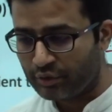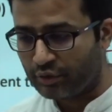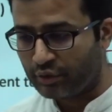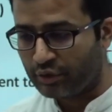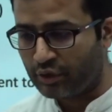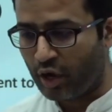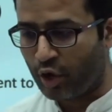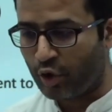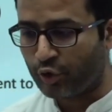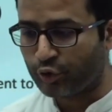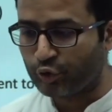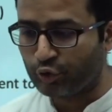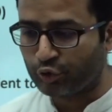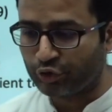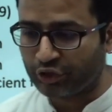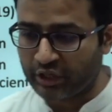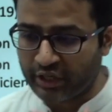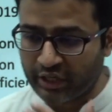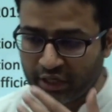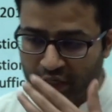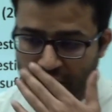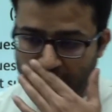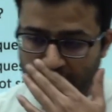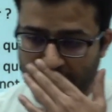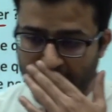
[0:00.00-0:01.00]
Now you
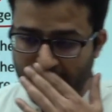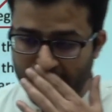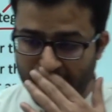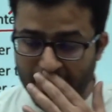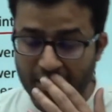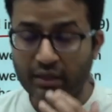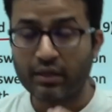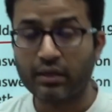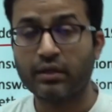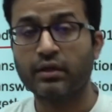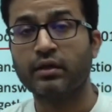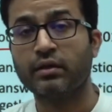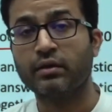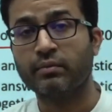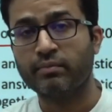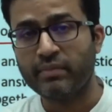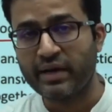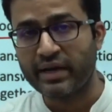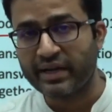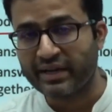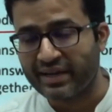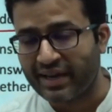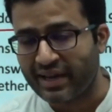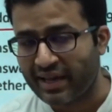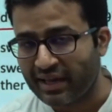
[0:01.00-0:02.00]
think again.
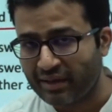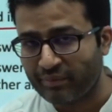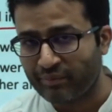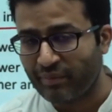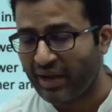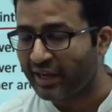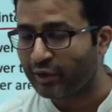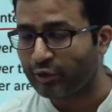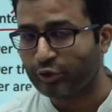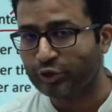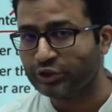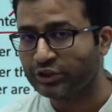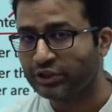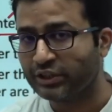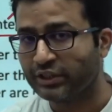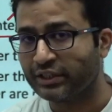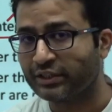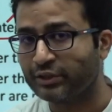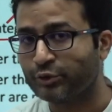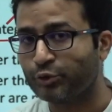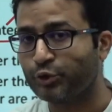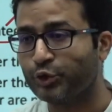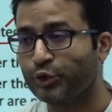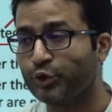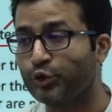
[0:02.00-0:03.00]
My question
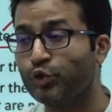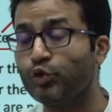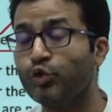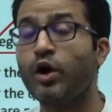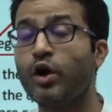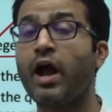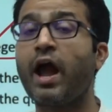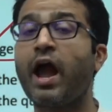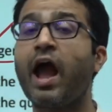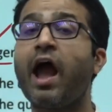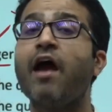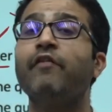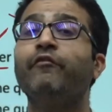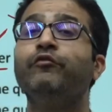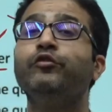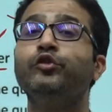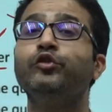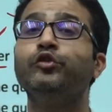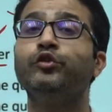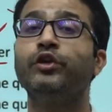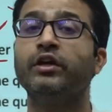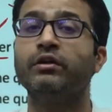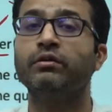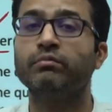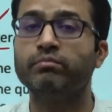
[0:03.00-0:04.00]
to you: have you
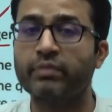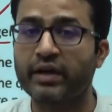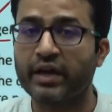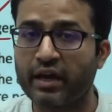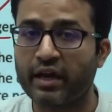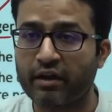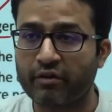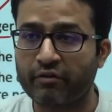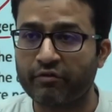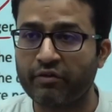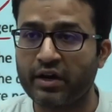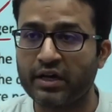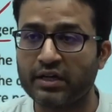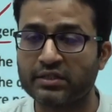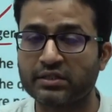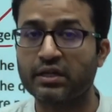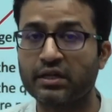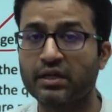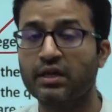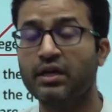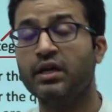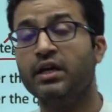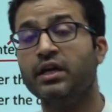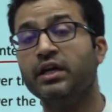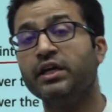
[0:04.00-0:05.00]
done breakfast?
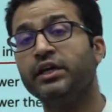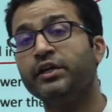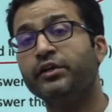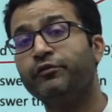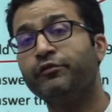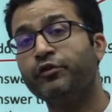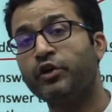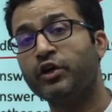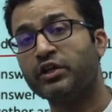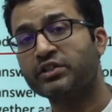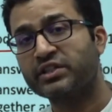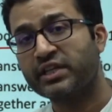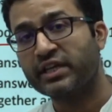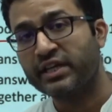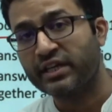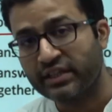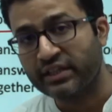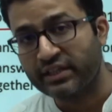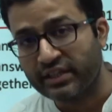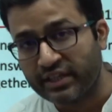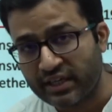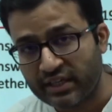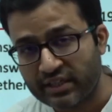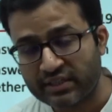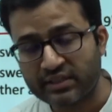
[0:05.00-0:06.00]
If you are saying
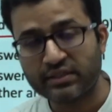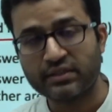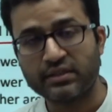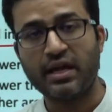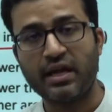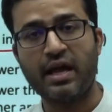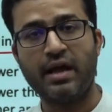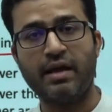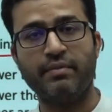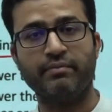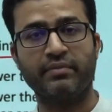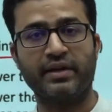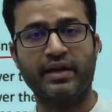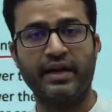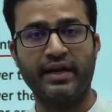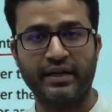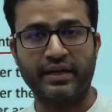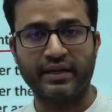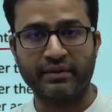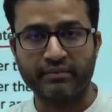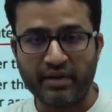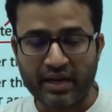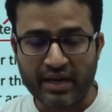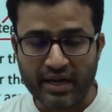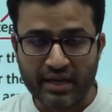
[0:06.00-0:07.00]
yes, I'm
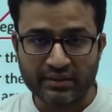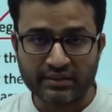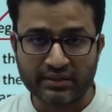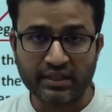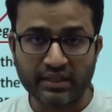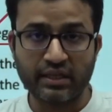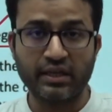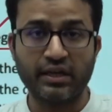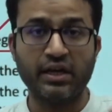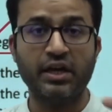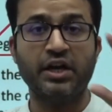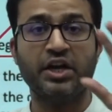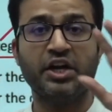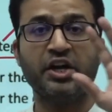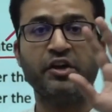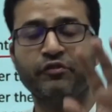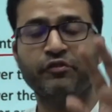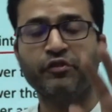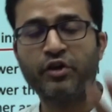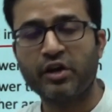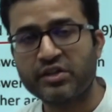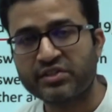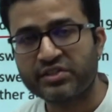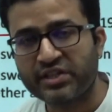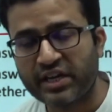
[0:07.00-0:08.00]
getting my answer. If you
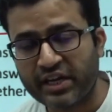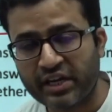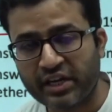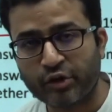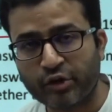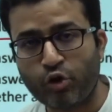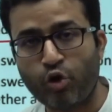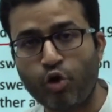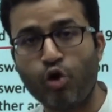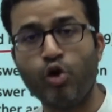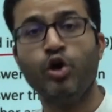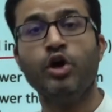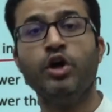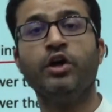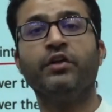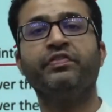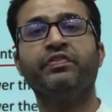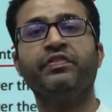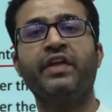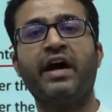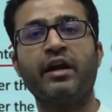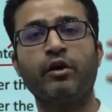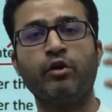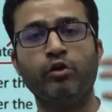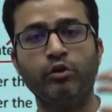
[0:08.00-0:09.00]
are saying no,
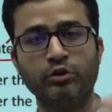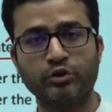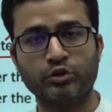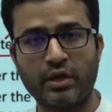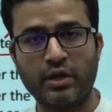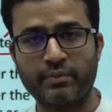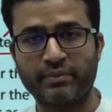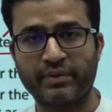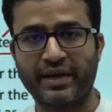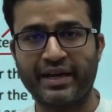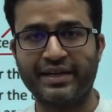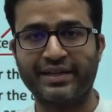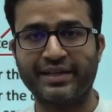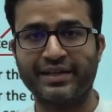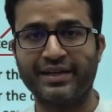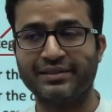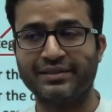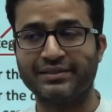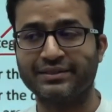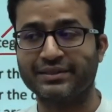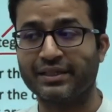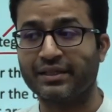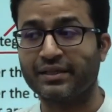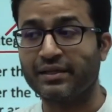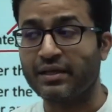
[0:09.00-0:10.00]
then also I'm getting
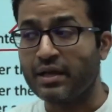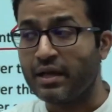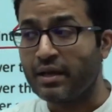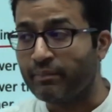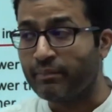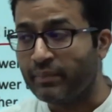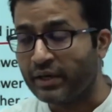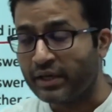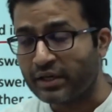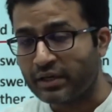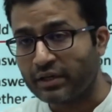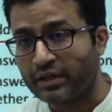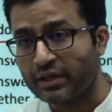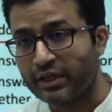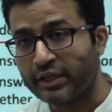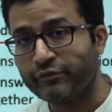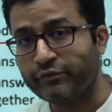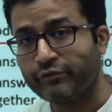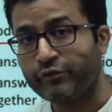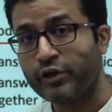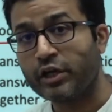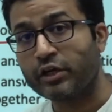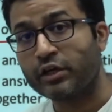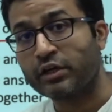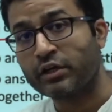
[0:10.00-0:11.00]
answer. But if
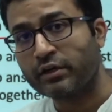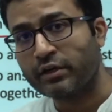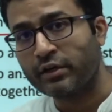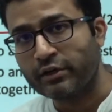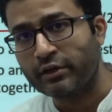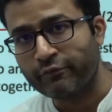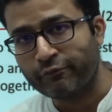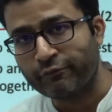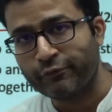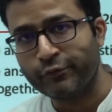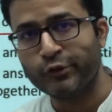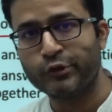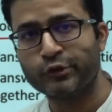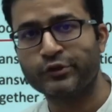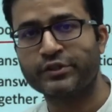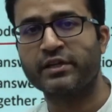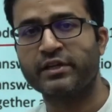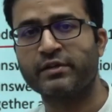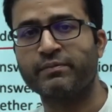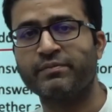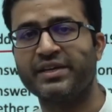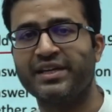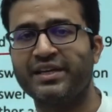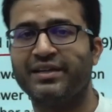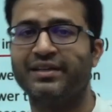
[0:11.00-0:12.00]
you are
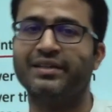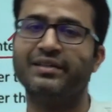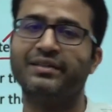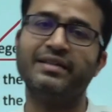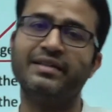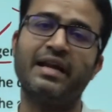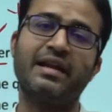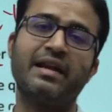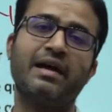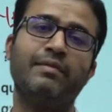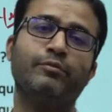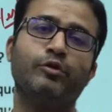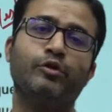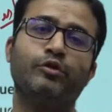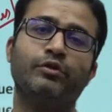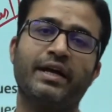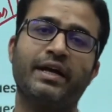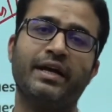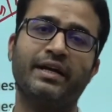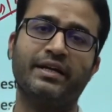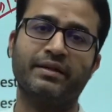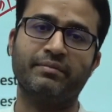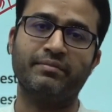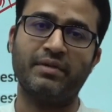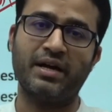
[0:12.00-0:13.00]
confusing me, then I'm not
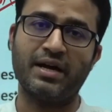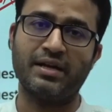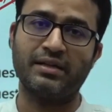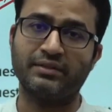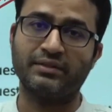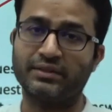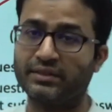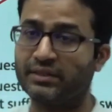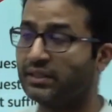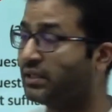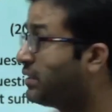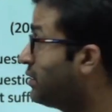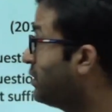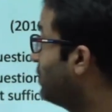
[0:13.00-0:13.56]
getting my answer.